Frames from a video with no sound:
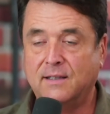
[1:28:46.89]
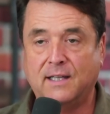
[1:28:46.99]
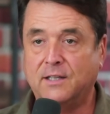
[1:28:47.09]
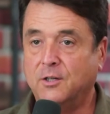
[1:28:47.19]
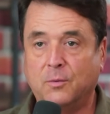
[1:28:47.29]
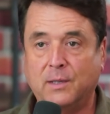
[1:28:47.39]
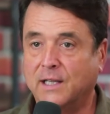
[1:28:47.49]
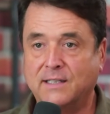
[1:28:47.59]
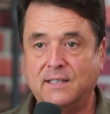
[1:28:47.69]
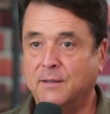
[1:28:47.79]
that you're
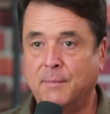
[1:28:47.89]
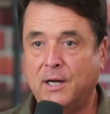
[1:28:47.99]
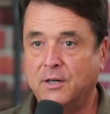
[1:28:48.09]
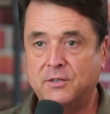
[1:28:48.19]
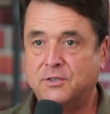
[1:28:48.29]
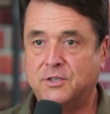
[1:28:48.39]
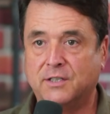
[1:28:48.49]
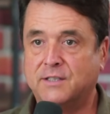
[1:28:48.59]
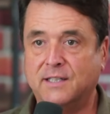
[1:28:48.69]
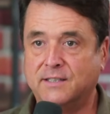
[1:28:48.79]
realizing the marriage
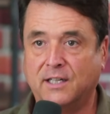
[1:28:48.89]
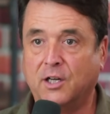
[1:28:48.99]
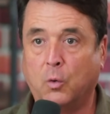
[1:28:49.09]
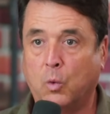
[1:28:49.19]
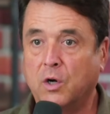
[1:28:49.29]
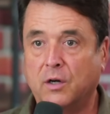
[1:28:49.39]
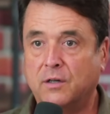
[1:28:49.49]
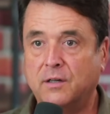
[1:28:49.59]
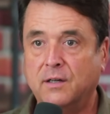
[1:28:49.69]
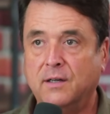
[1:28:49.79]
just right. isn't going to
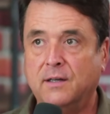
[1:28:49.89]
work?